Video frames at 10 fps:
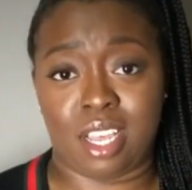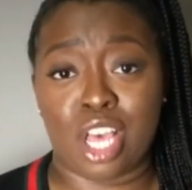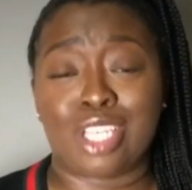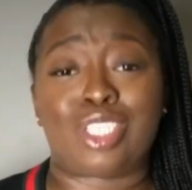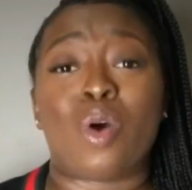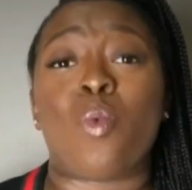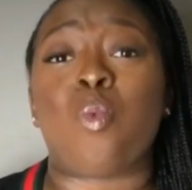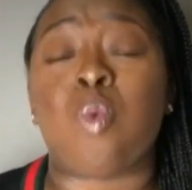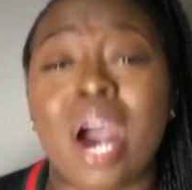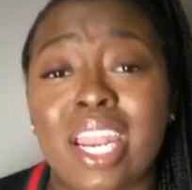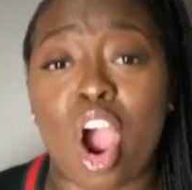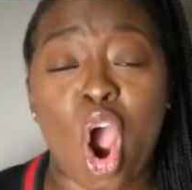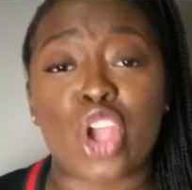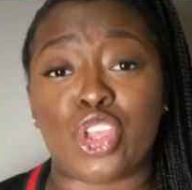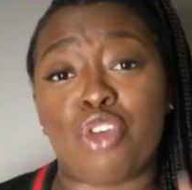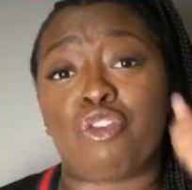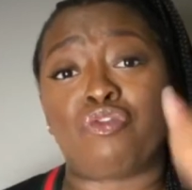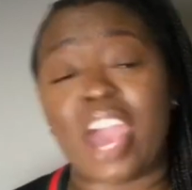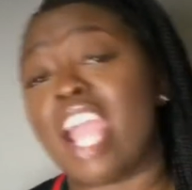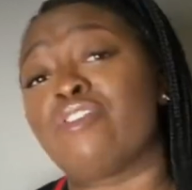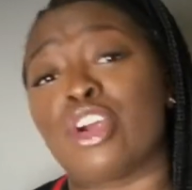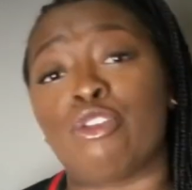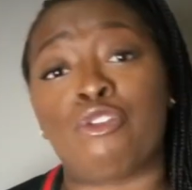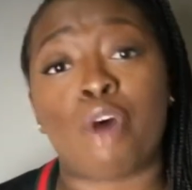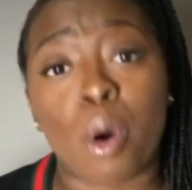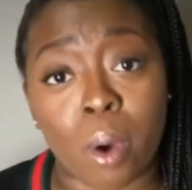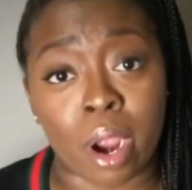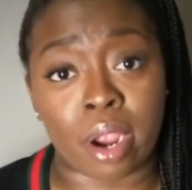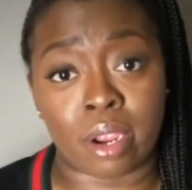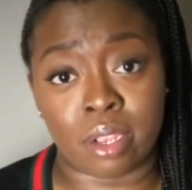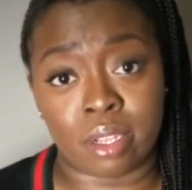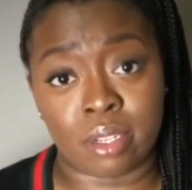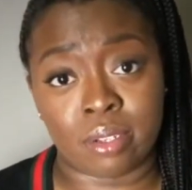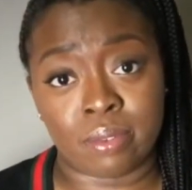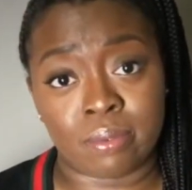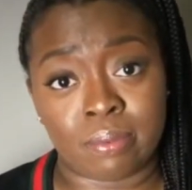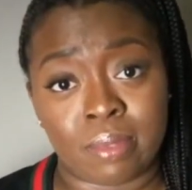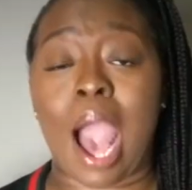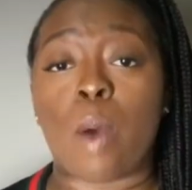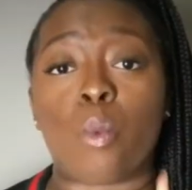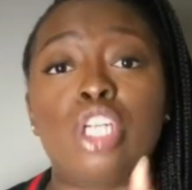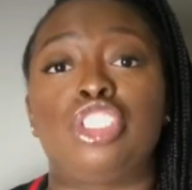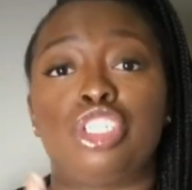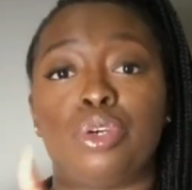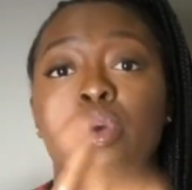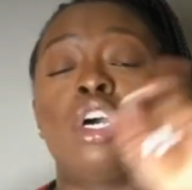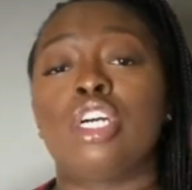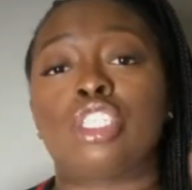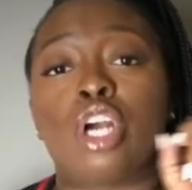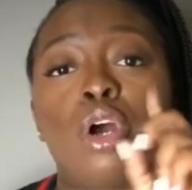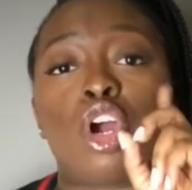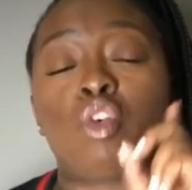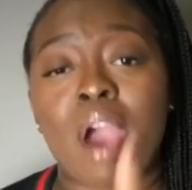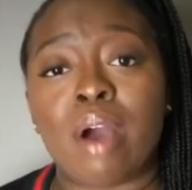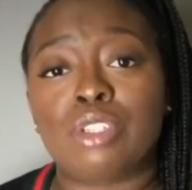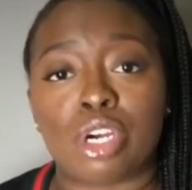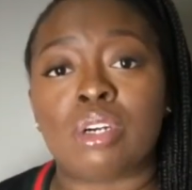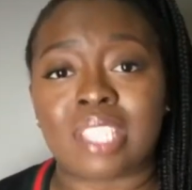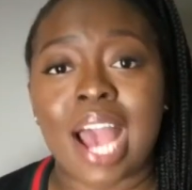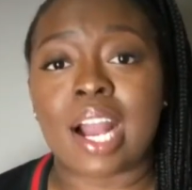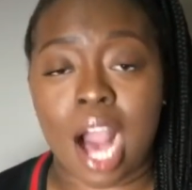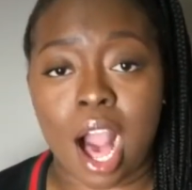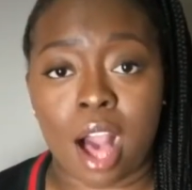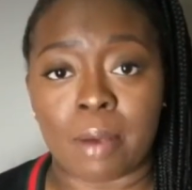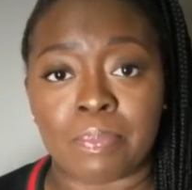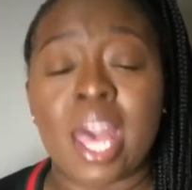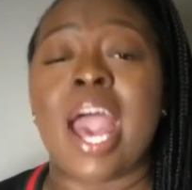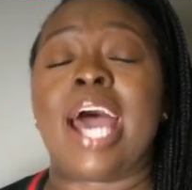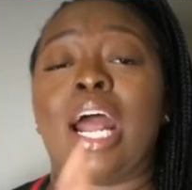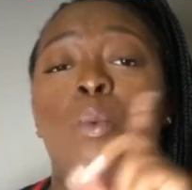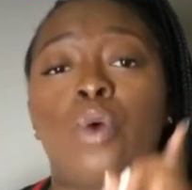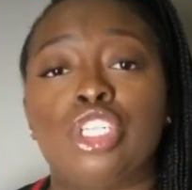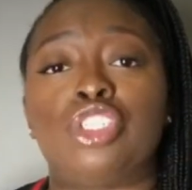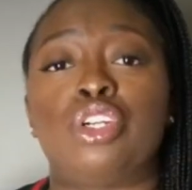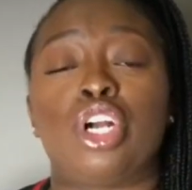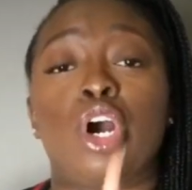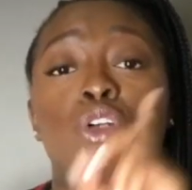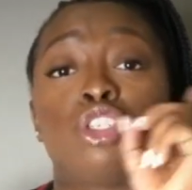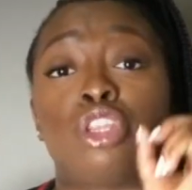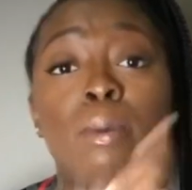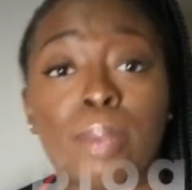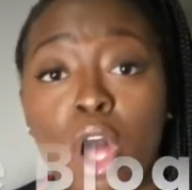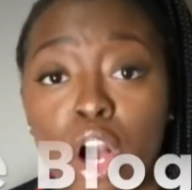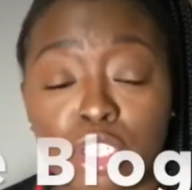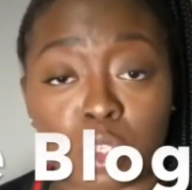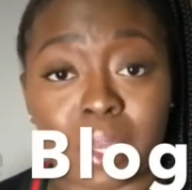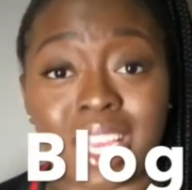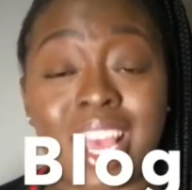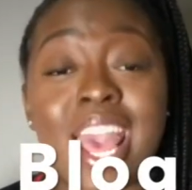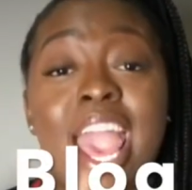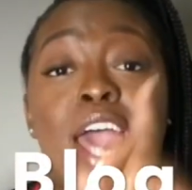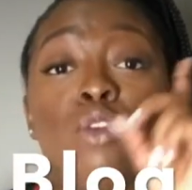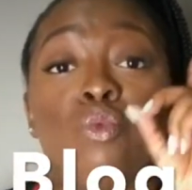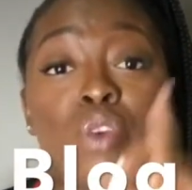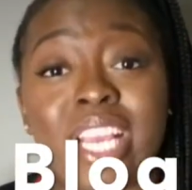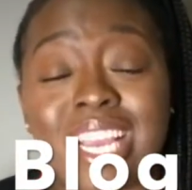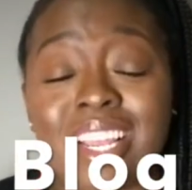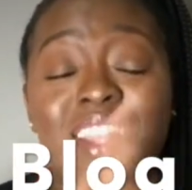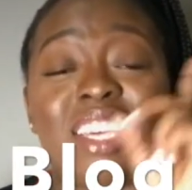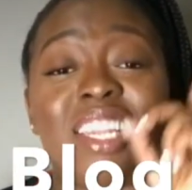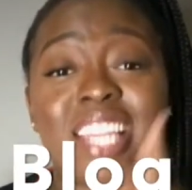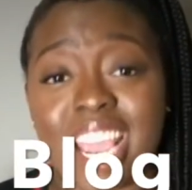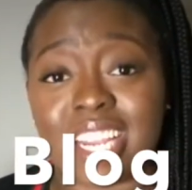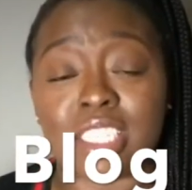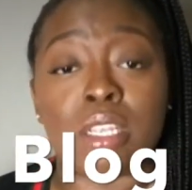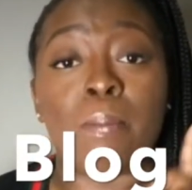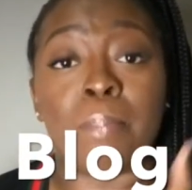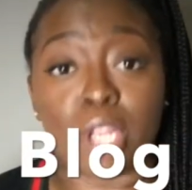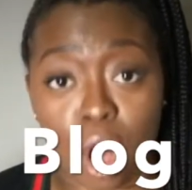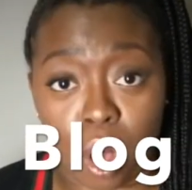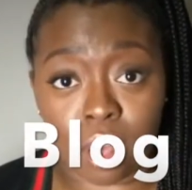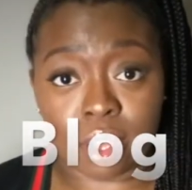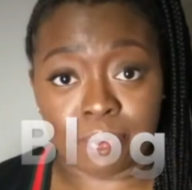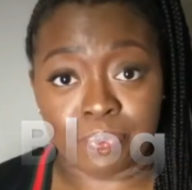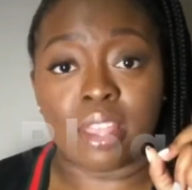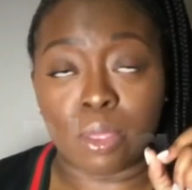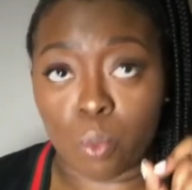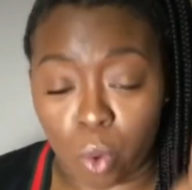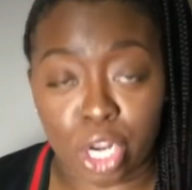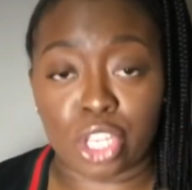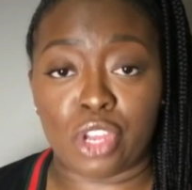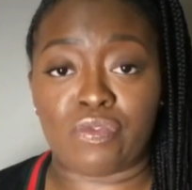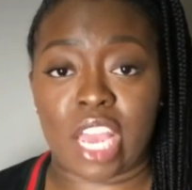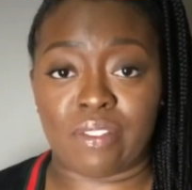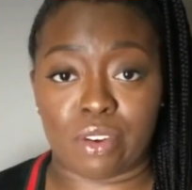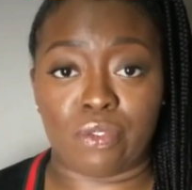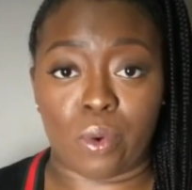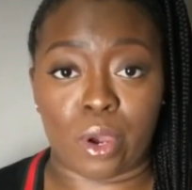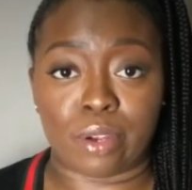So what are you favored for? I want you to go to crowned.girl.com, and I want you to go to the blog suite and read the latest blog. What are you favored for?